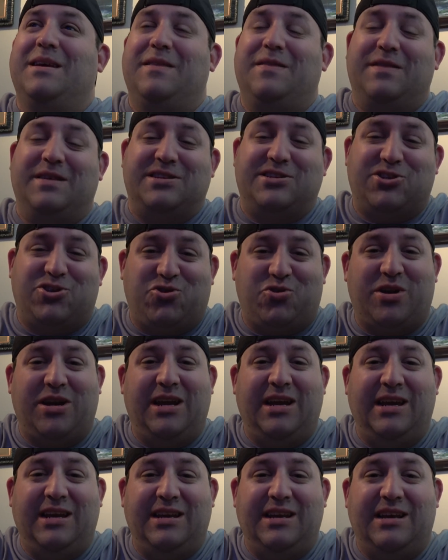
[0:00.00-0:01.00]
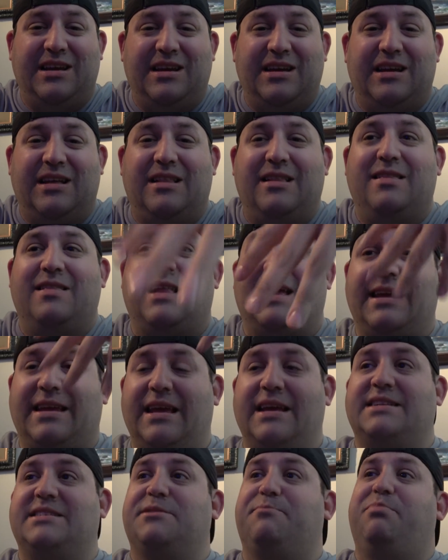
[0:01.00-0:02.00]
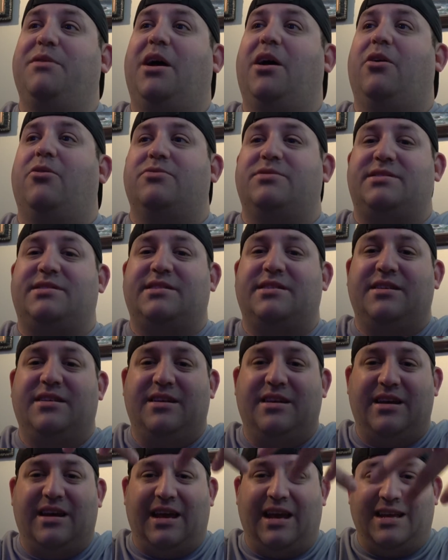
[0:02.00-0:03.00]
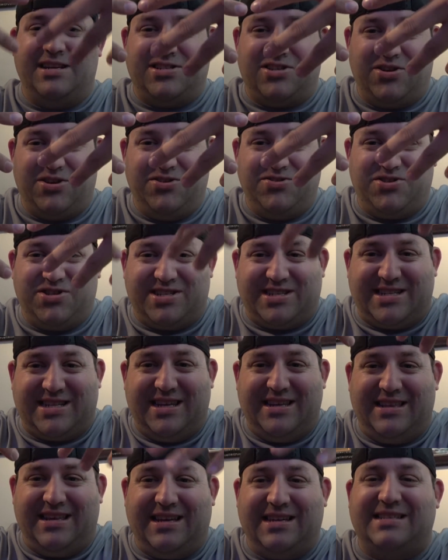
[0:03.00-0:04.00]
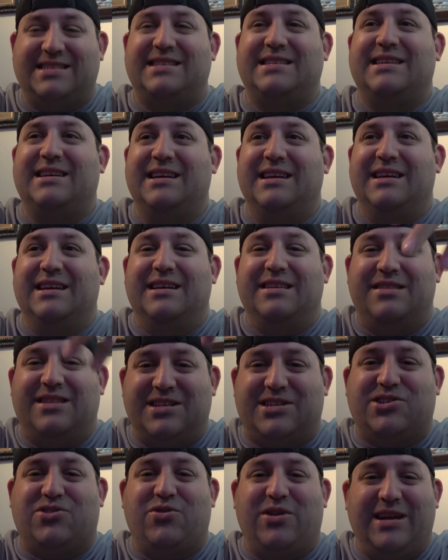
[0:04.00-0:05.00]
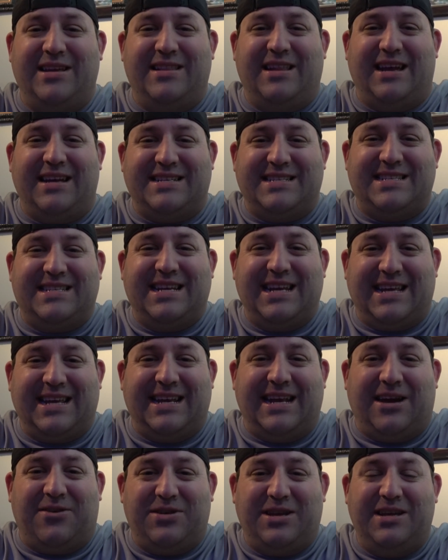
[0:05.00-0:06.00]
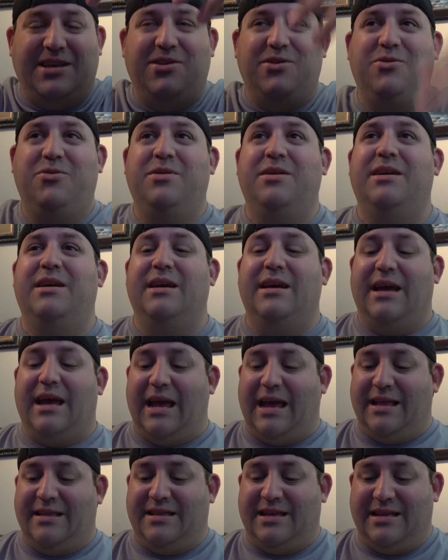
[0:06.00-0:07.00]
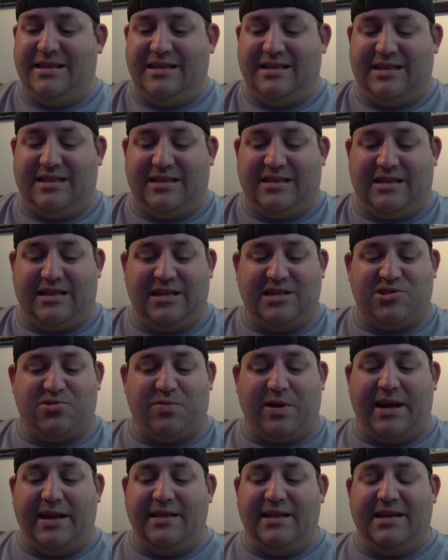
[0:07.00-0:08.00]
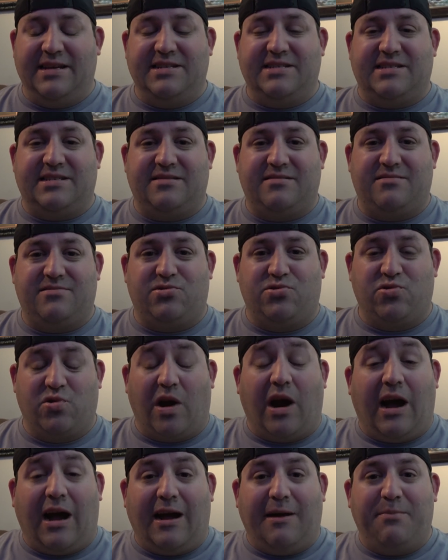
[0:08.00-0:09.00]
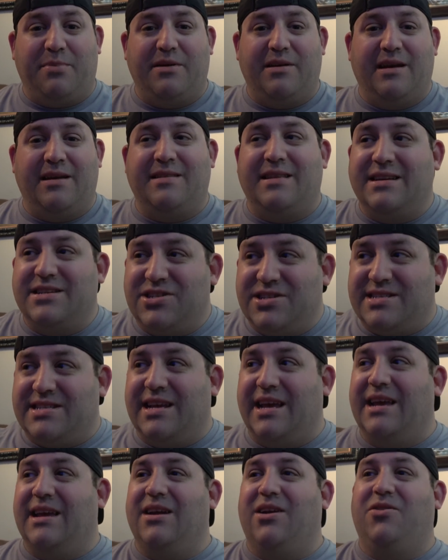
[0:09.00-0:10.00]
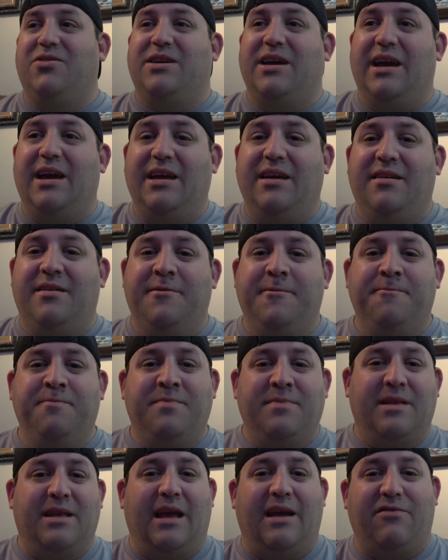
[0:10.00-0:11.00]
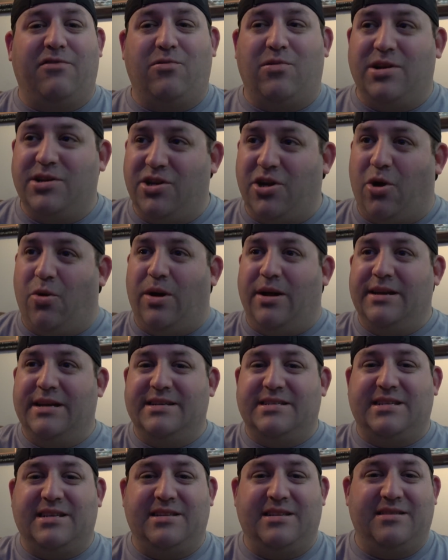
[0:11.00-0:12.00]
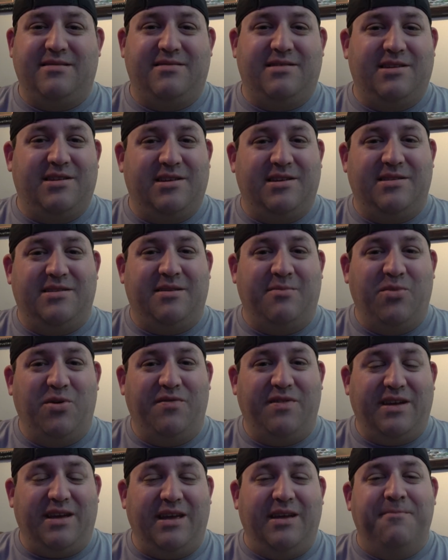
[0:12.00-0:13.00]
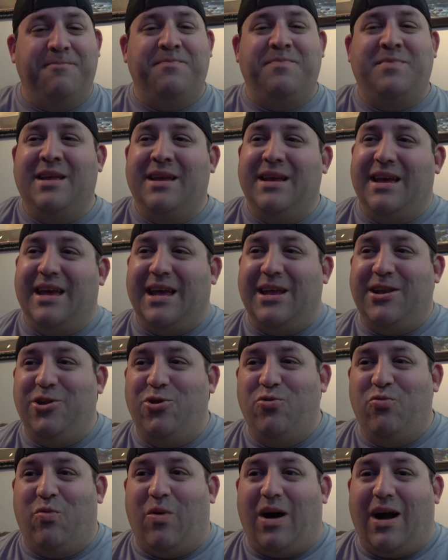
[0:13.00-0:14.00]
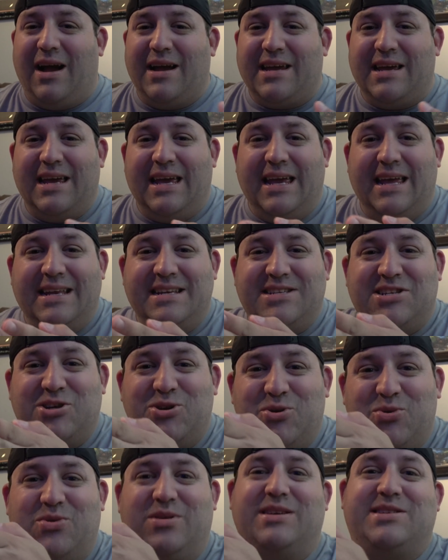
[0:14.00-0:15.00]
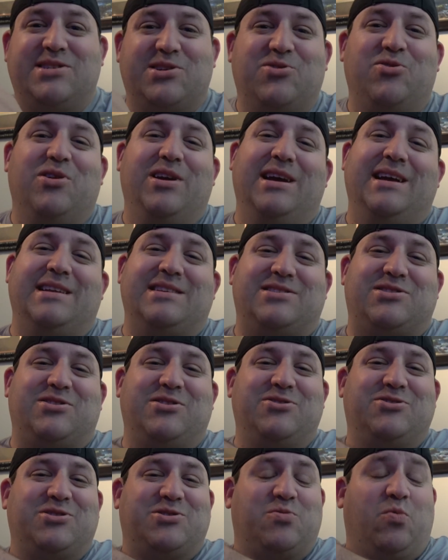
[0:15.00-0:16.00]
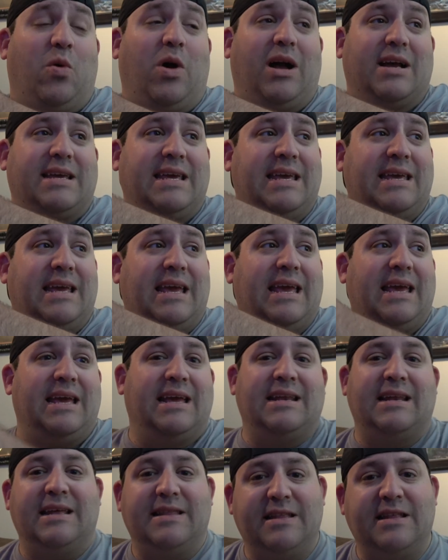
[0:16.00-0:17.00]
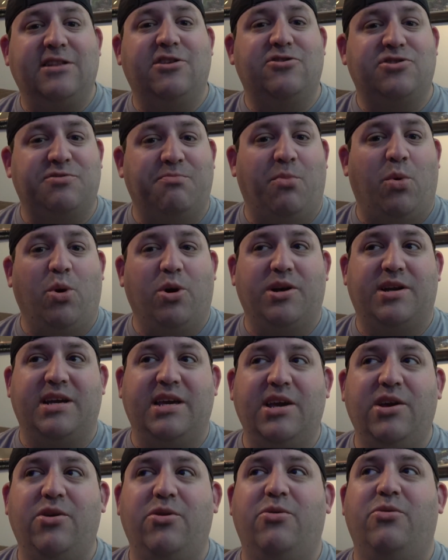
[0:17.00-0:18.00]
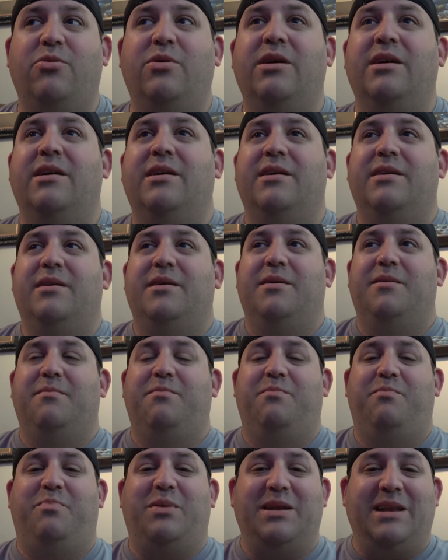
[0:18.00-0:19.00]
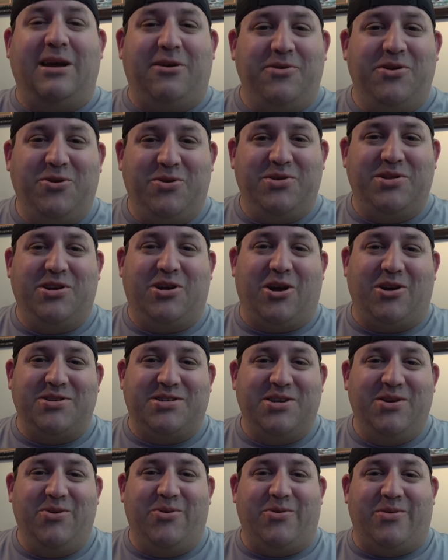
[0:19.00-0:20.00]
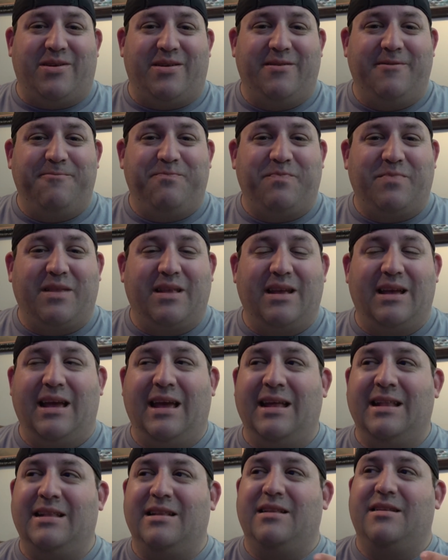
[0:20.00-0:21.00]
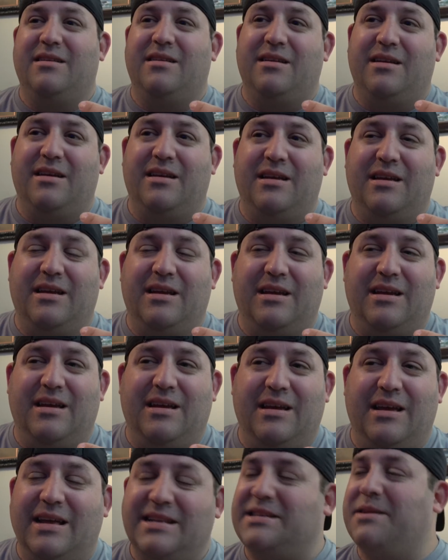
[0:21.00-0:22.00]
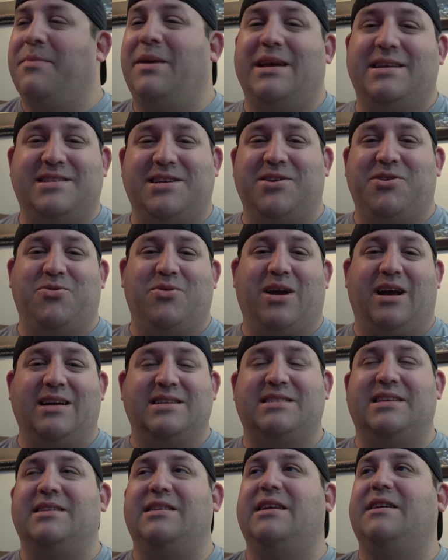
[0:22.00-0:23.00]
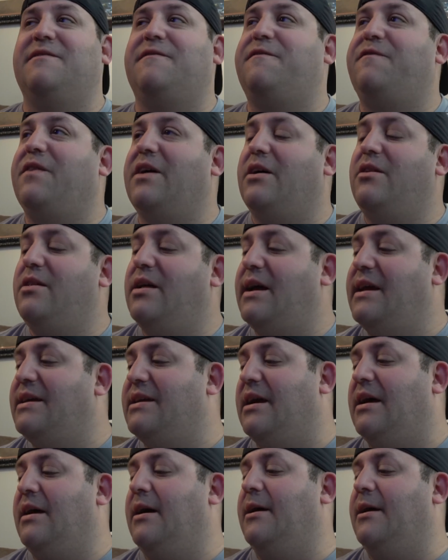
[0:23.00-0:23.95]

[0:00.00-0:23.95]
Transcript: the screen like explodes. And so you just see the screen like sticking out at you, and then these railings drop, and they just say, okay, everyone go on into the movie. And you walk into the screen, so you're just walking in, and then there's more queue, but now you're in the cartoon. And it's amazing, you guys. It felt like